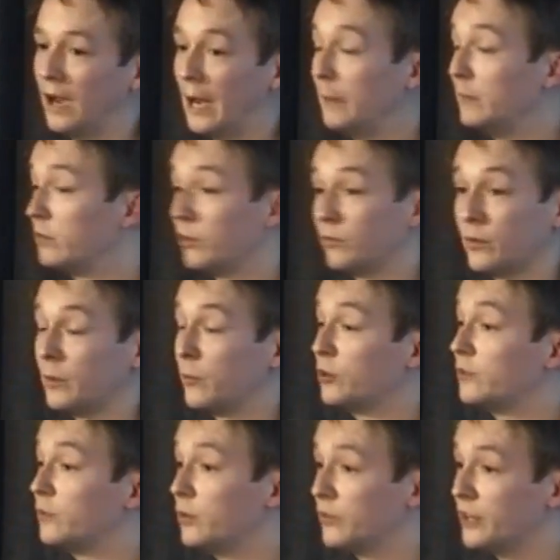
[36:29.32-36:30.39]
And from the
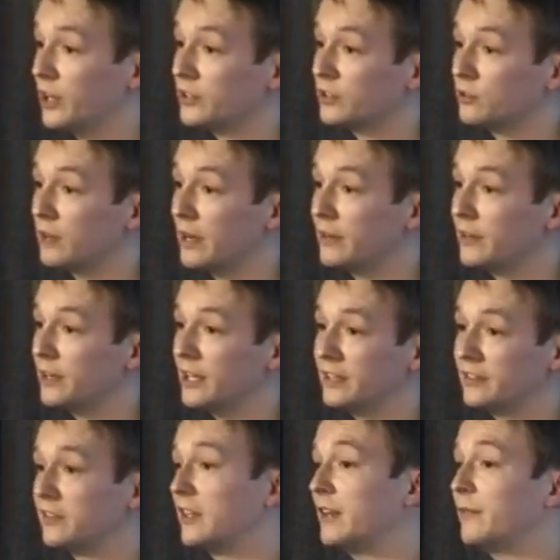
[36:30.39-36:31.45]
point of view of the article renderer,
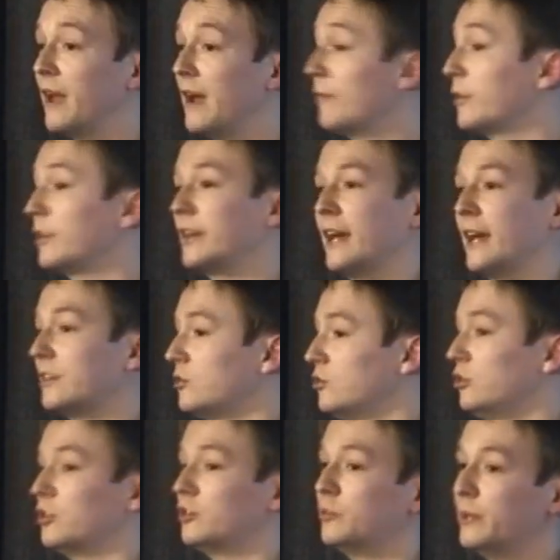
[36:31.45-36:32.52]
it's as if everything had
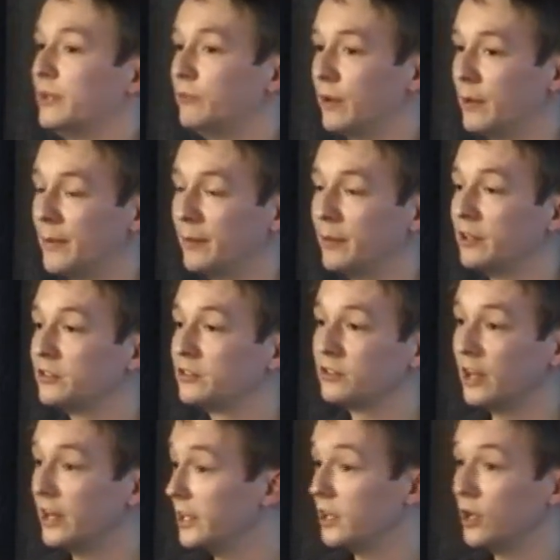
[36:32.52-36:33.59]
just been republished,
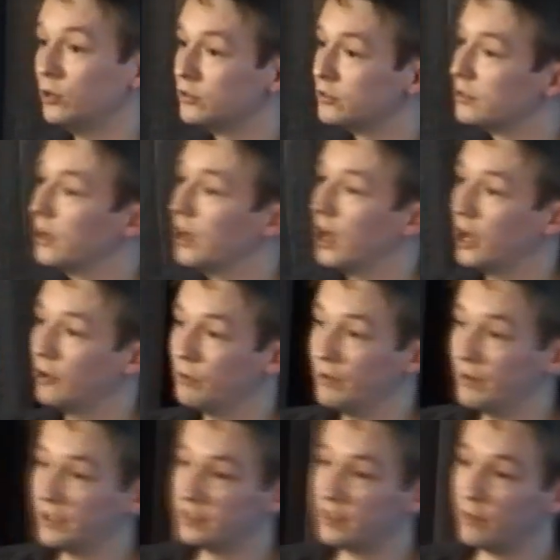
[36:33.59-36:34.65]
and it goes and
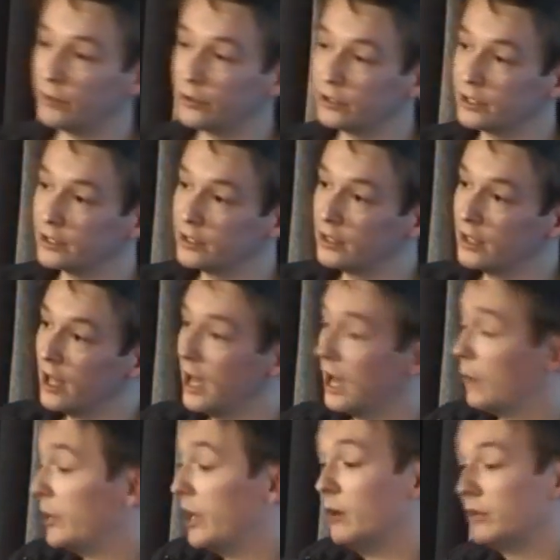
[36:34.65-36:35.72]
re-renders everything.
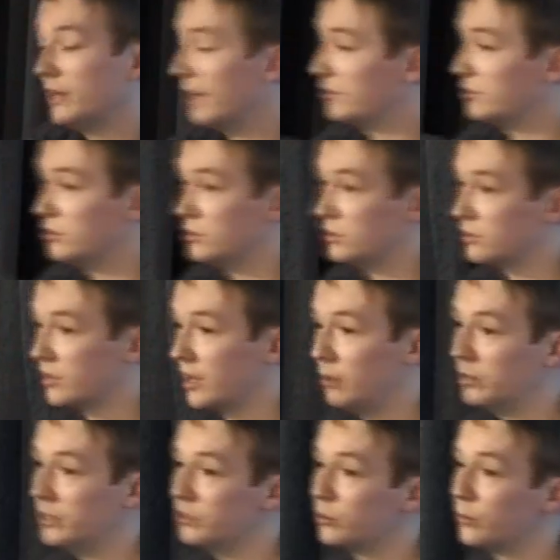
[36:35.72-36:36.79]
And we only have to do this
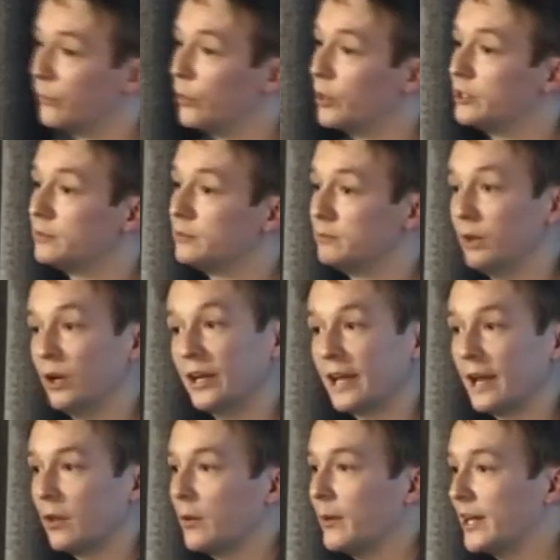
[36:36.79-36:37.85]
slowly to avoid burning
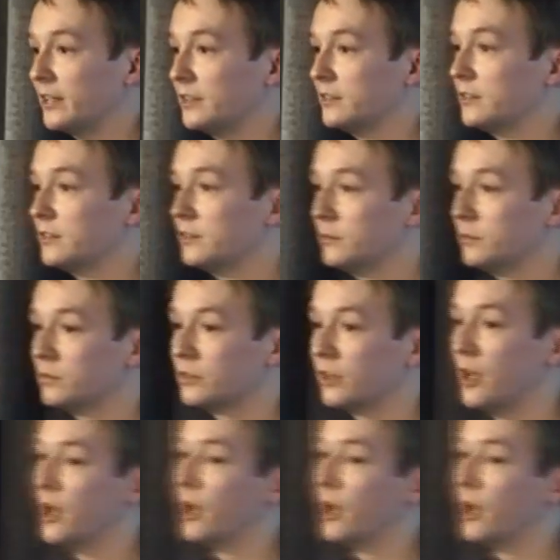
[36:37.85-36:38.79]
out the back-end systems.